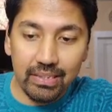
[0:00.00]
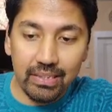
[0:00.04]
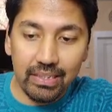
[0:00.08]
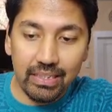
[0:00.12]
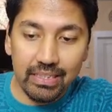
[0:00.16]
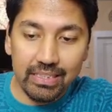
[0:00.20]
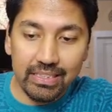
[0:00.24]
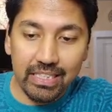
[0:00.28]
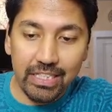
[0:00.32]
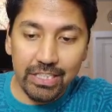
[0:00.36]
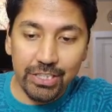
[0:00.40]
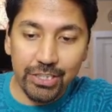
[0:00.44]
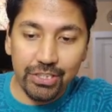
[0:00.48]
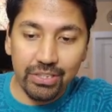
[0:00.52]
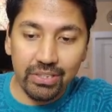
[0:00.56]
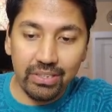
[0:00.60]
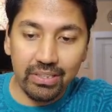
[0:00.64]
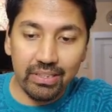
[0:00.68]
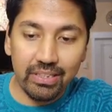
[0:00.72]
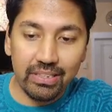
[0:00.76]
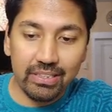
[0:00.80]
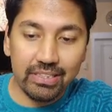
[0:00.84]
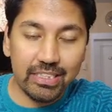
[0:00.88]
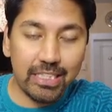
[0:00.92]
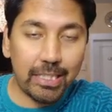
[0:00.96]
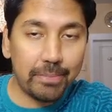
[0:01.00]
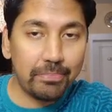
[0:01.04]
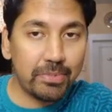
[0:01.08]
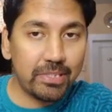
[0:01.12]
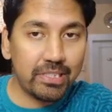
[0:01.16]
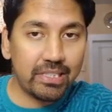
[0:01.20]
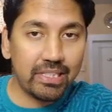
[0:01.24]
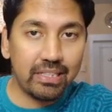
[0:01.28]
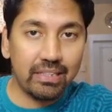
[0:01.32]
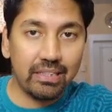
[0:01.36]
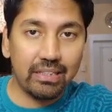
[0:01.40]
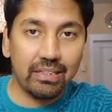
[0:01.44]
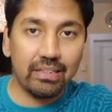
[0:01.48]
essentially the
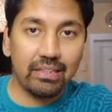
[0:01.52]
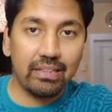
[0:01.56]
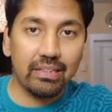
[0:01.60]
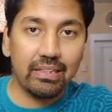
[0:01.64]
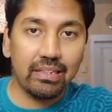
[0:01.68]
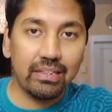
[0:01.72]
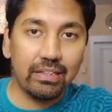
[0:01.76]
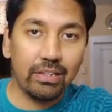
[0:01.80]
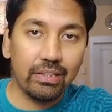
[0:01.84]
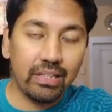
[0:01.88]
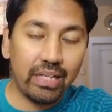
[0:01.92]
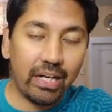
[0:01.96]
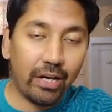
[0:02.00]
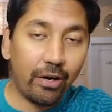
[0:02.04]
subset, the